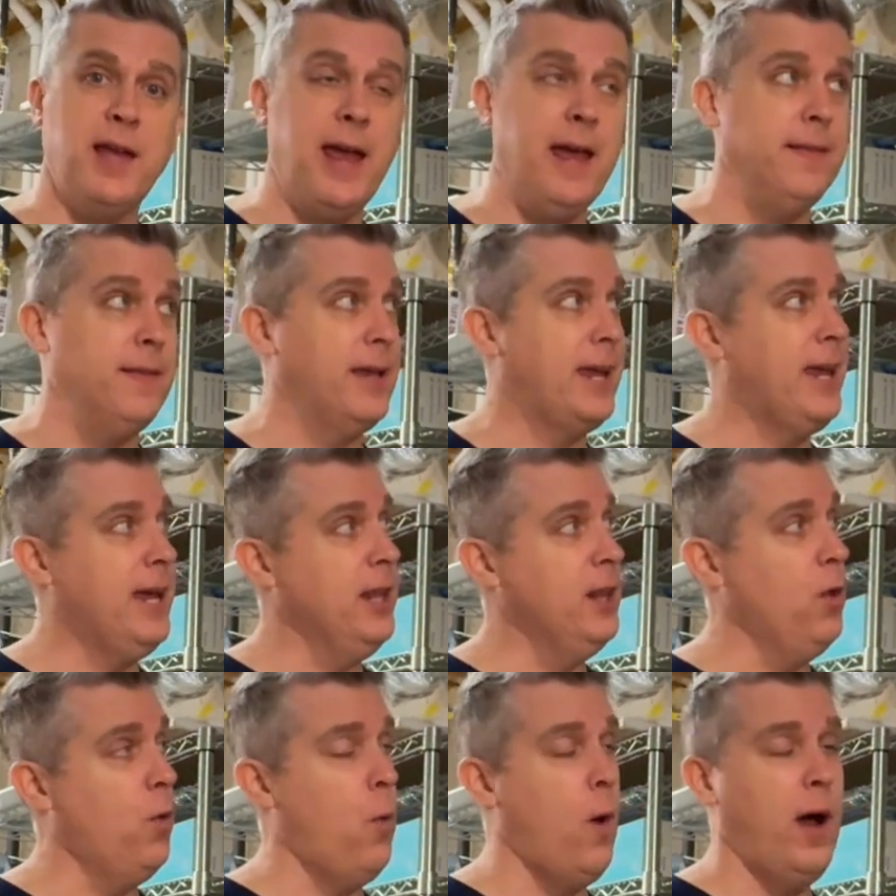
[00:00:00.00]
and the
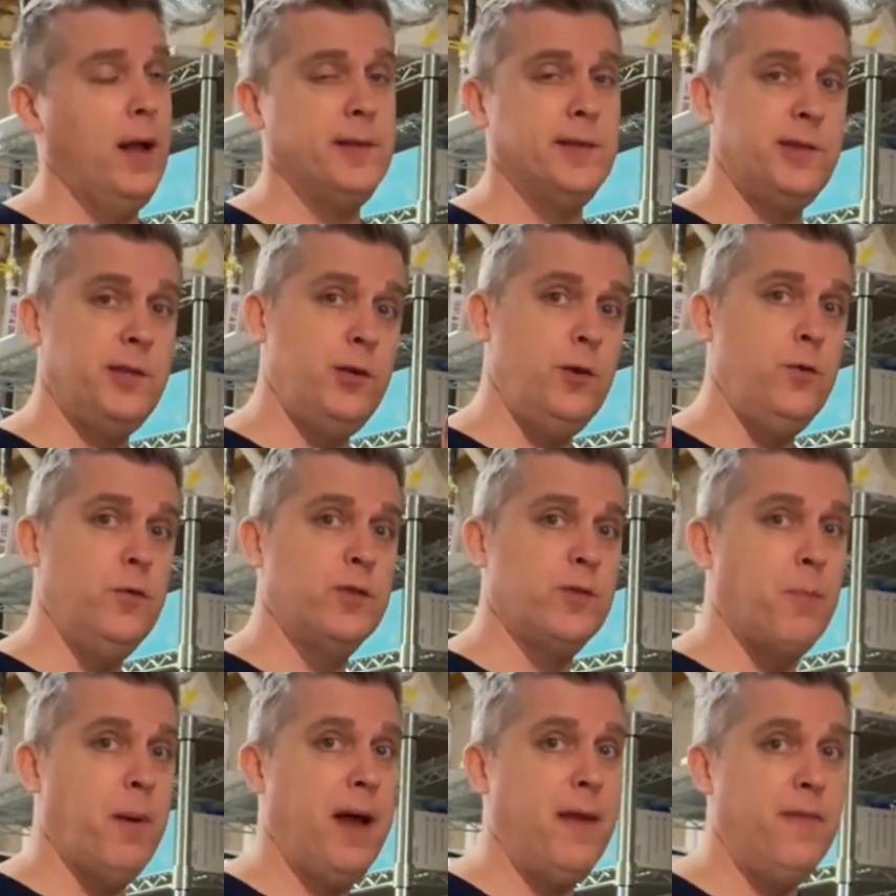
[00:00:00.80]
kilowatts
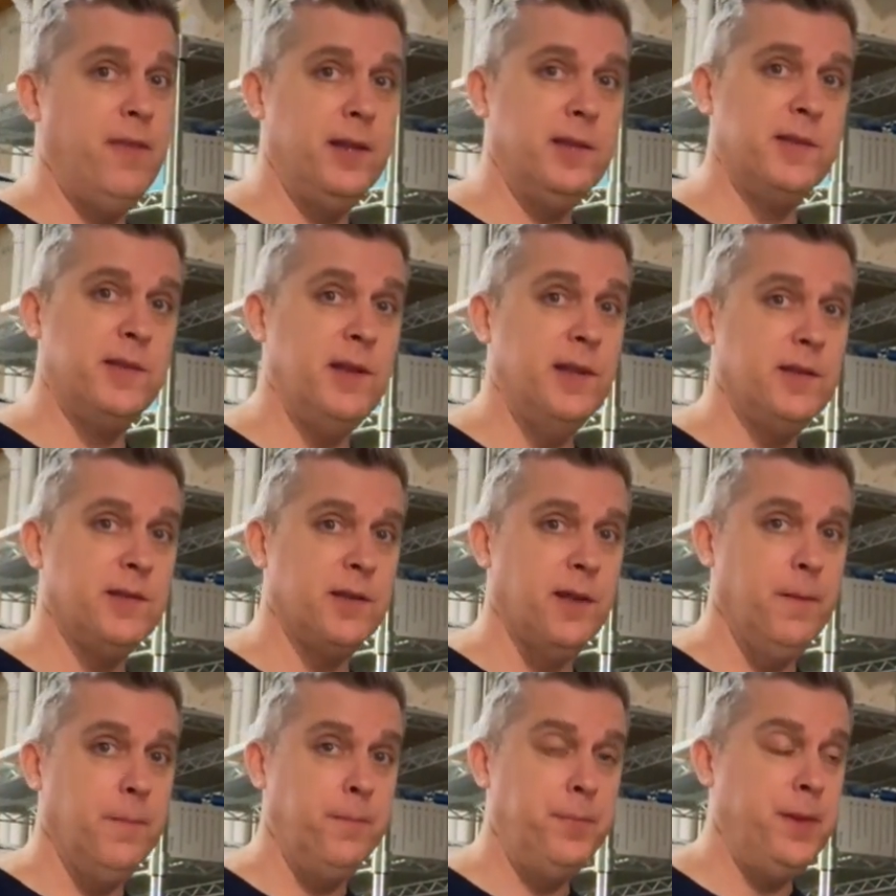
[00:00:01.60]
used by this
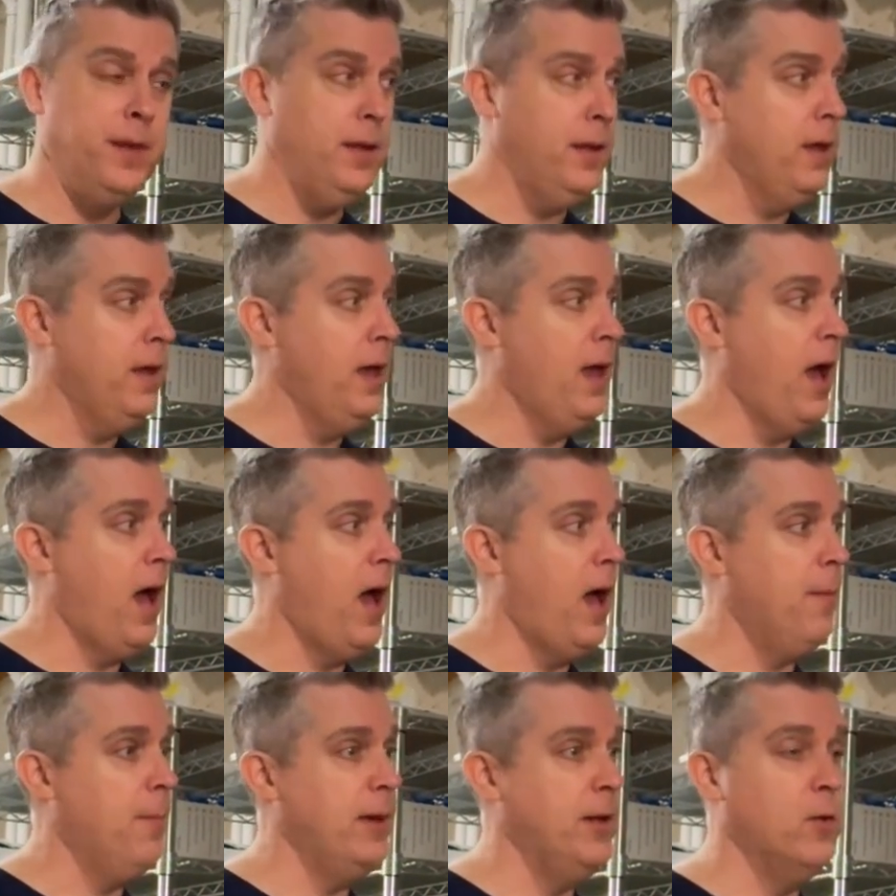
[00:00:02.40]
system
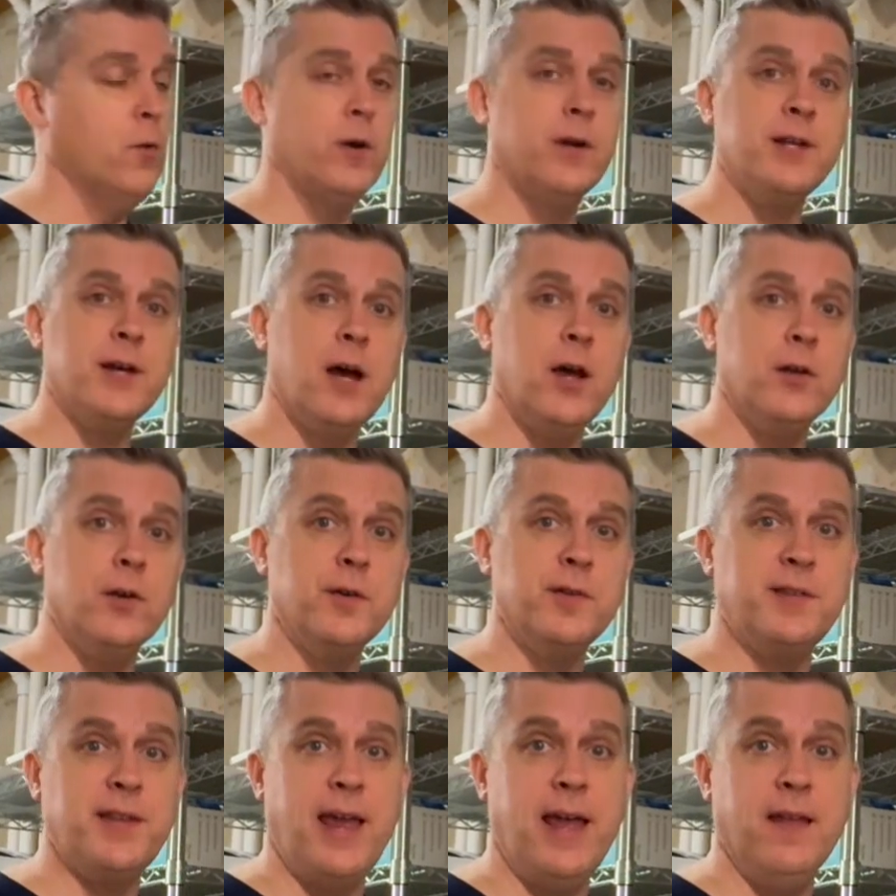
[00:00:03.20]
in order to
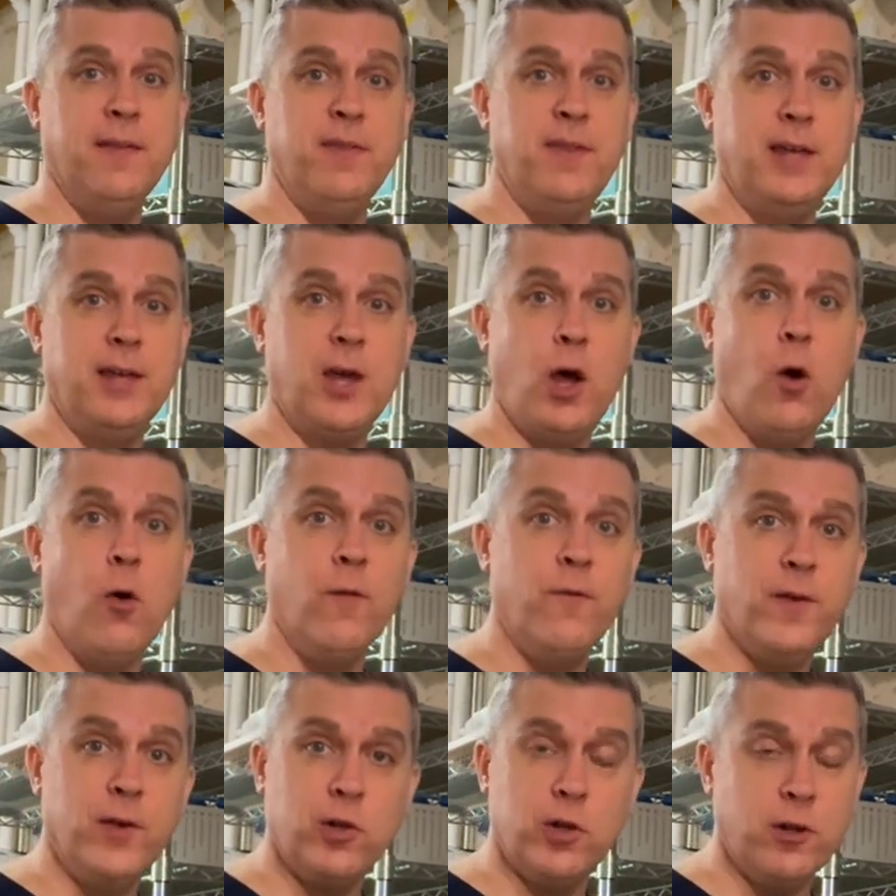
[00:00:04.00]
understand the
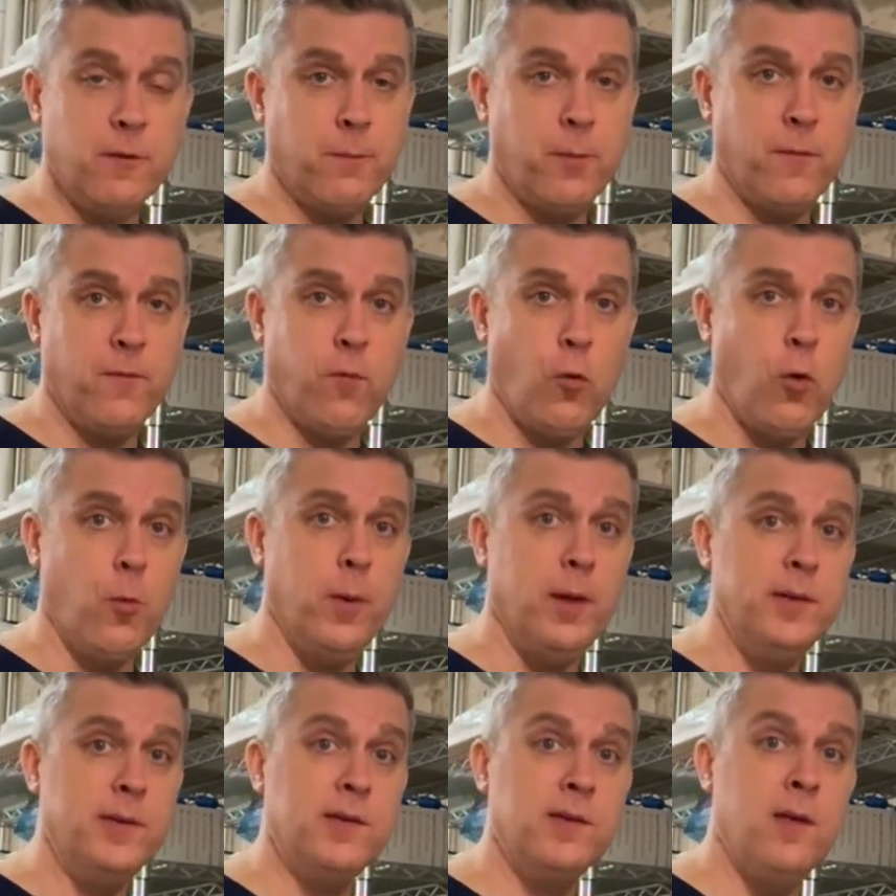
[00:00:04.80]
coefficient of
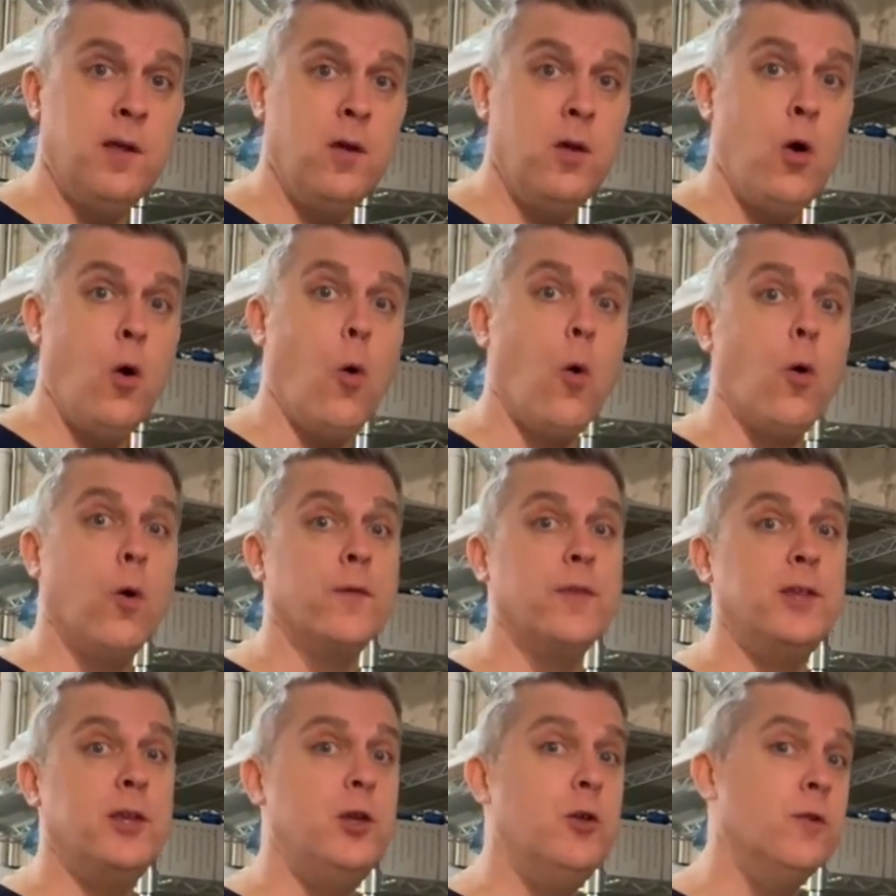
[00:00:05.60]
performance or
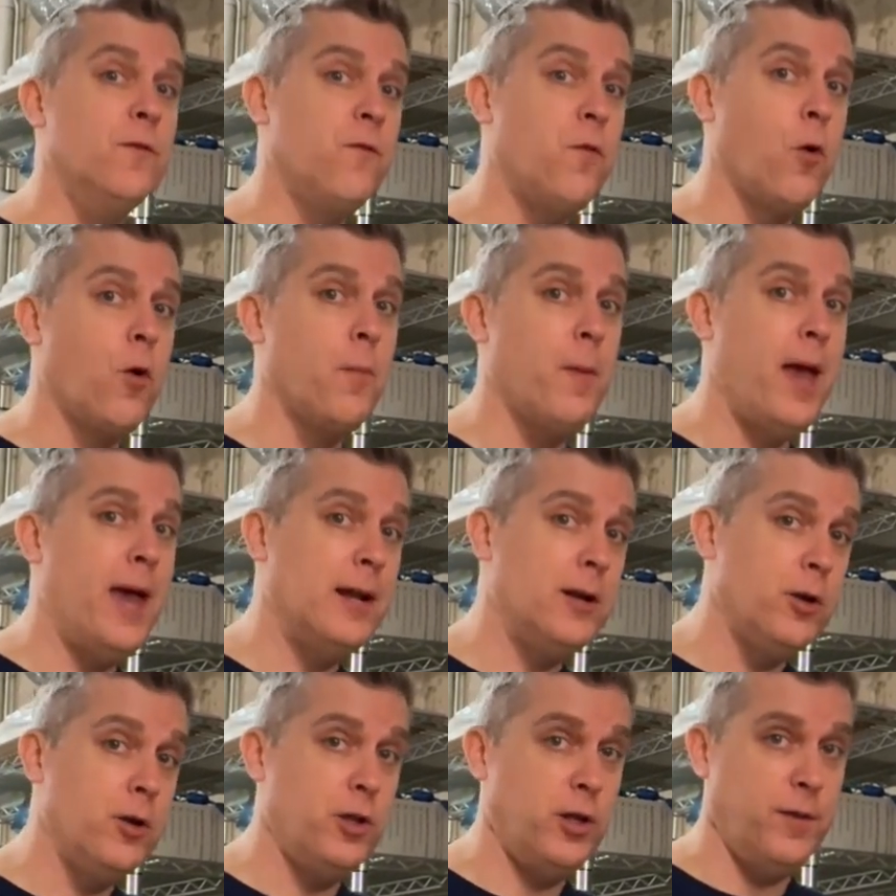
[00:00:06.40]
the uniform
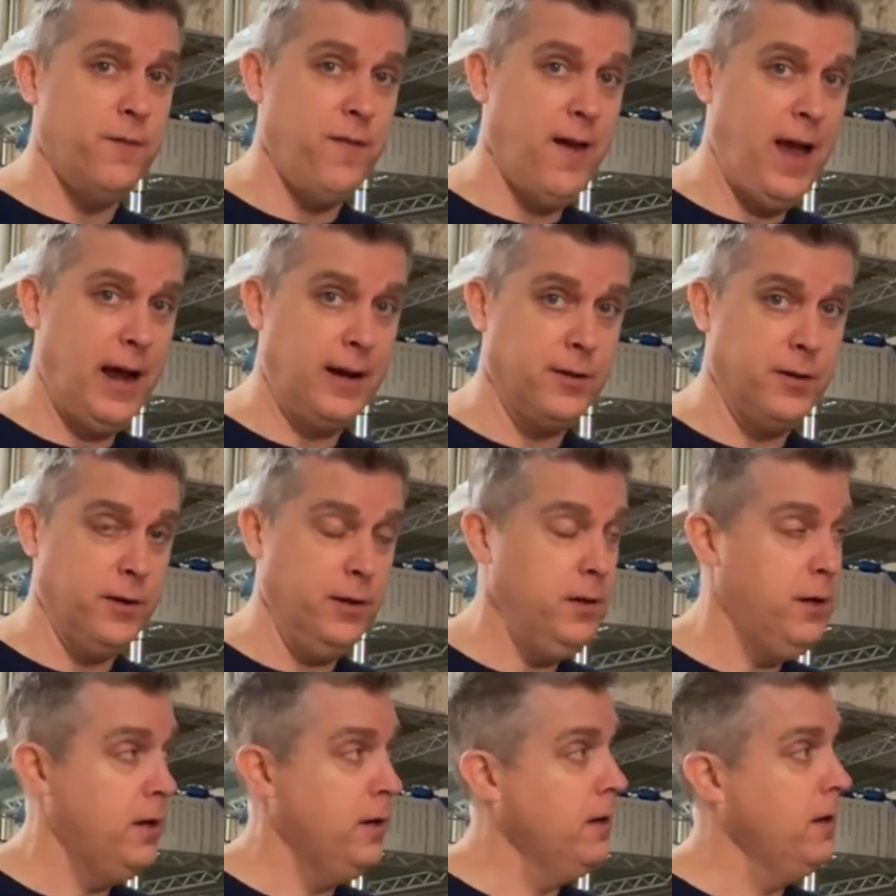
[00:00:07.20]
energy
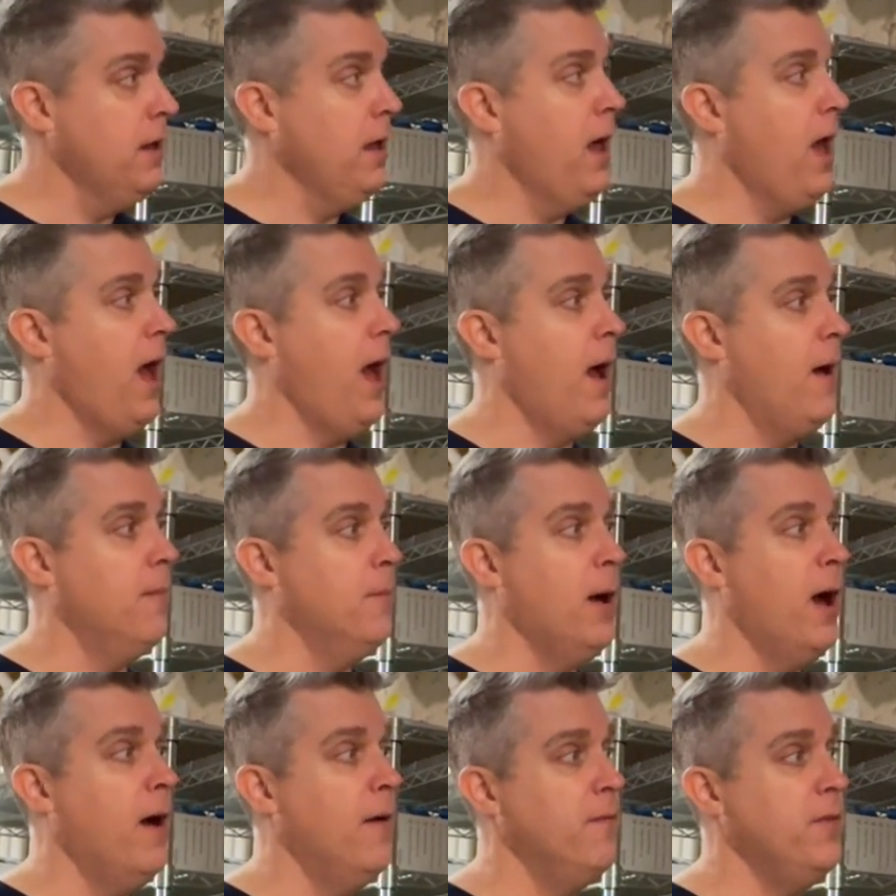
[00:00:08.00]
factor
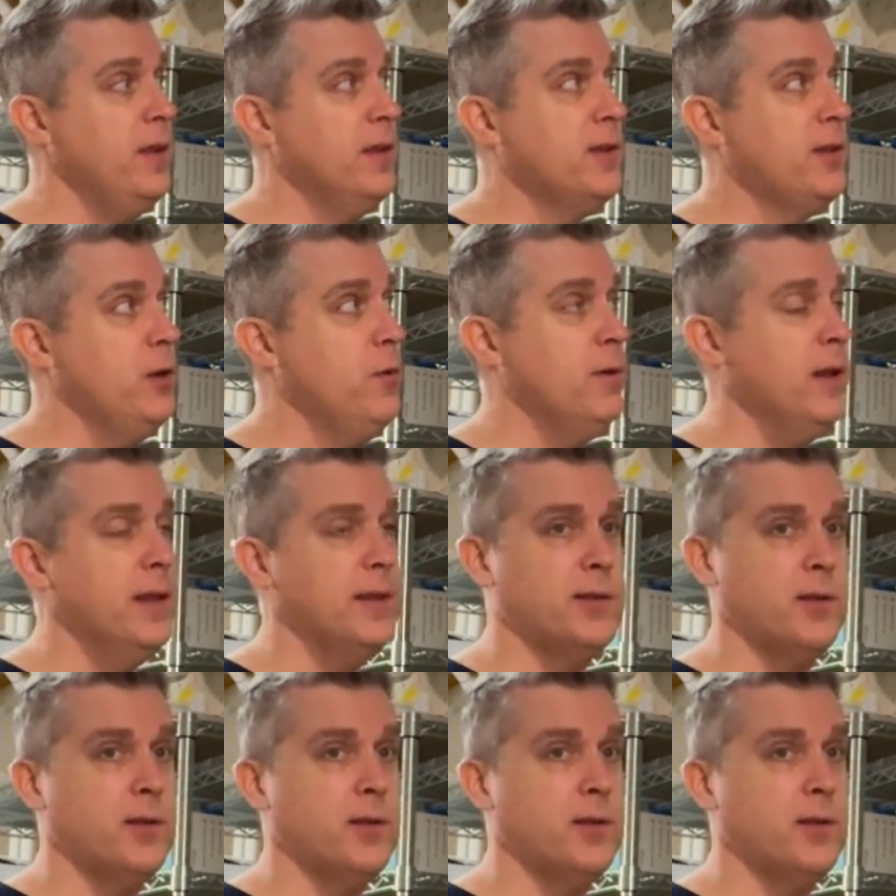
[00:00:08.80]
of this unit.